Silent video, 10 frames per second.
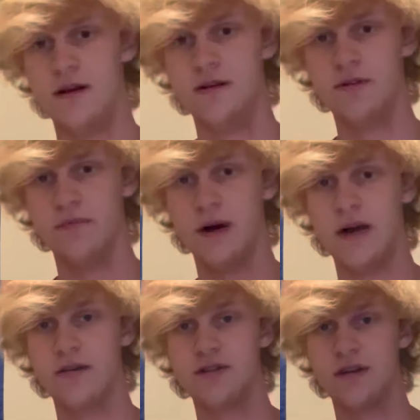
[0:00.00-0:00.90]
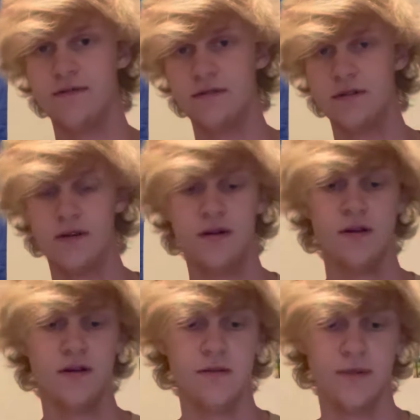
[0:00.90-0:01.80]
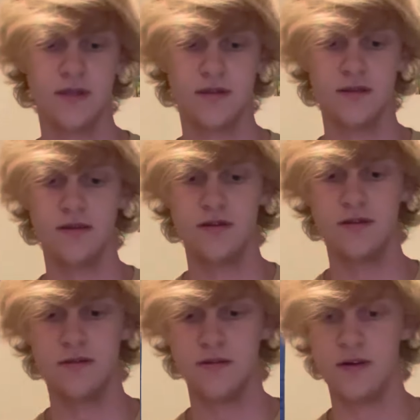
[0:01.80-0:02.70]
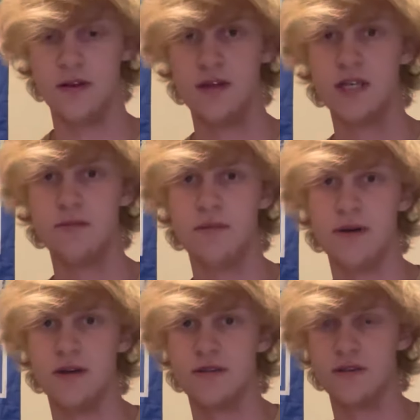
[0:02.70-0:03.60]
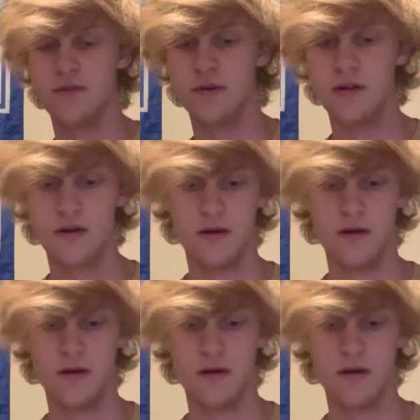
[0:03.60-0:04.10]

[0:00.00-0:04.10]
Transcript: do a pile shuffle. Basically, you do as many piles as you want.